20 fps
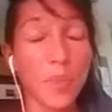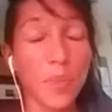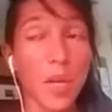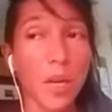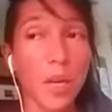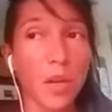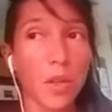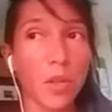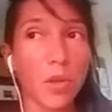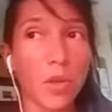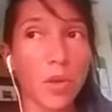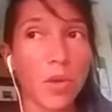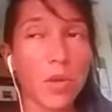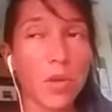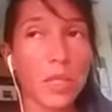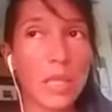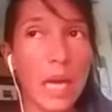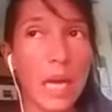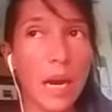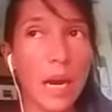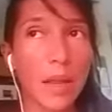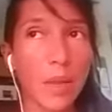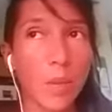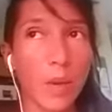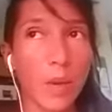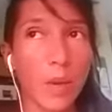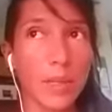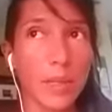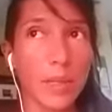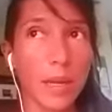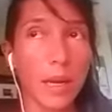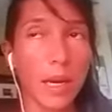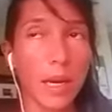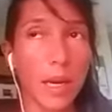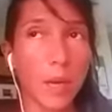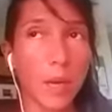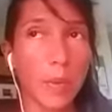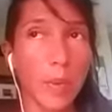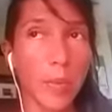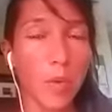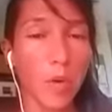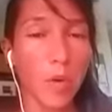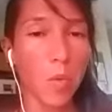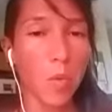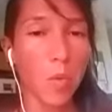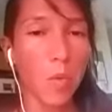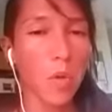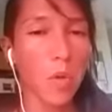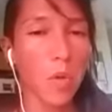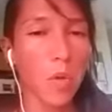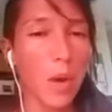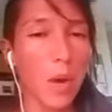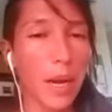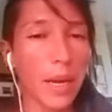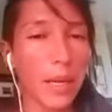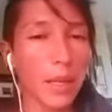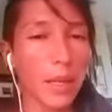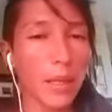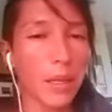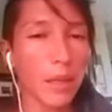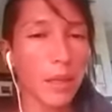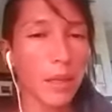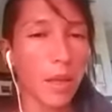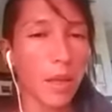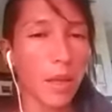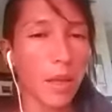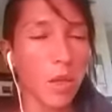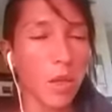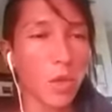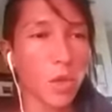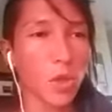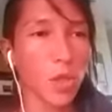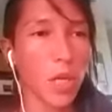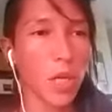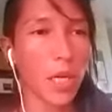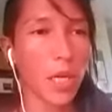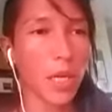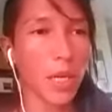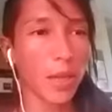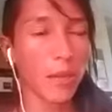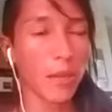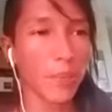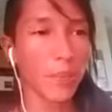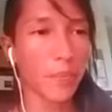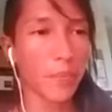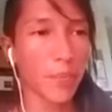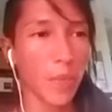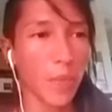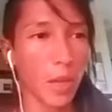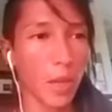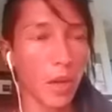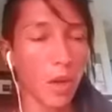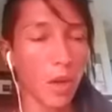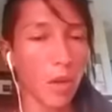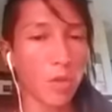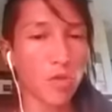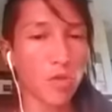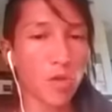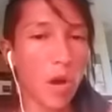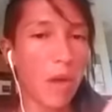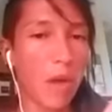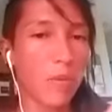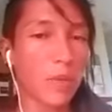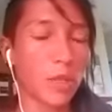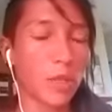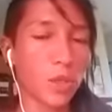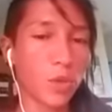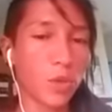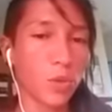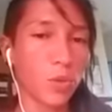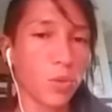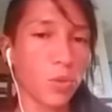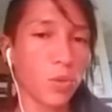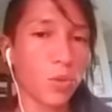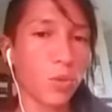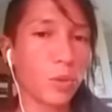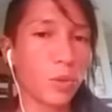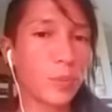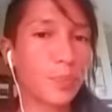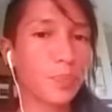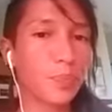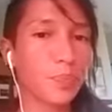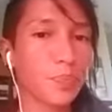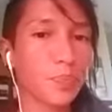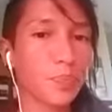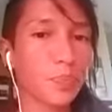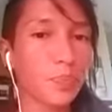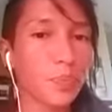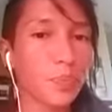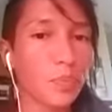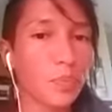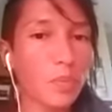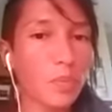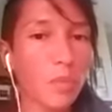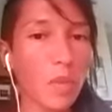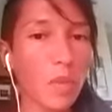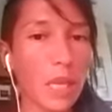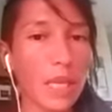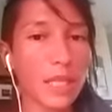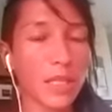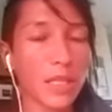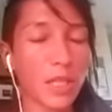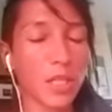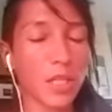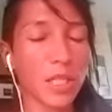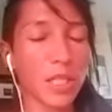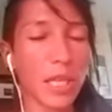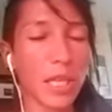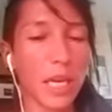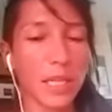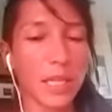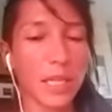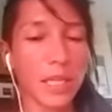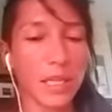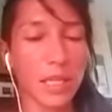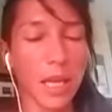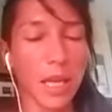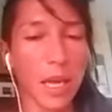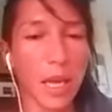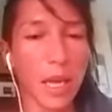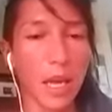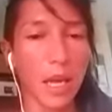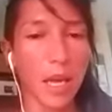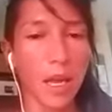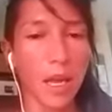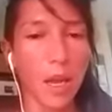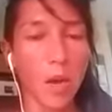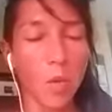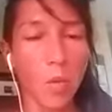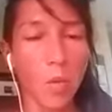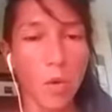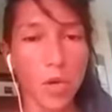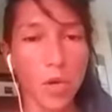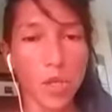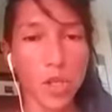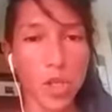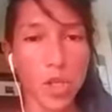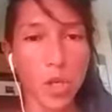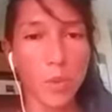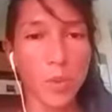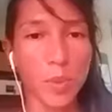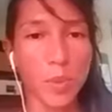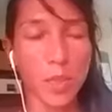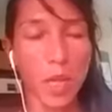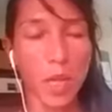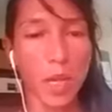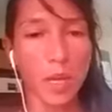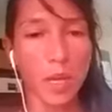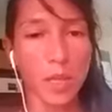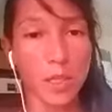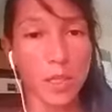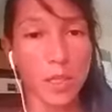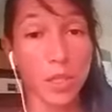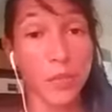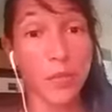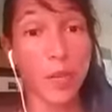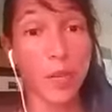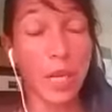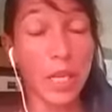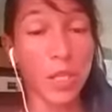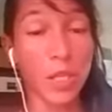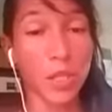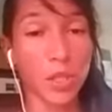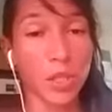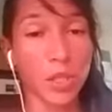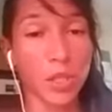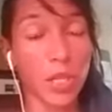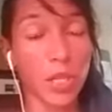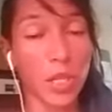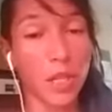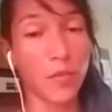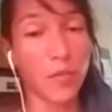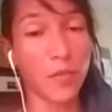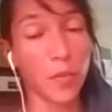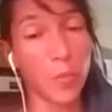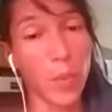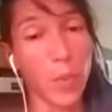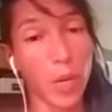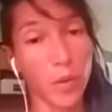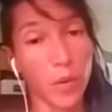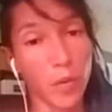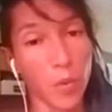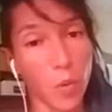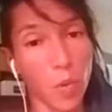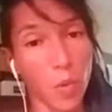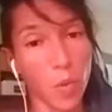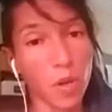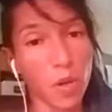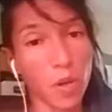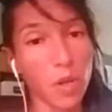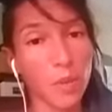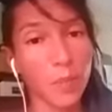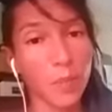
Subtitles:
Those are the ones that are a little bit more worldwide. They usually travel to do certain workshops and certifications in different parts of the world.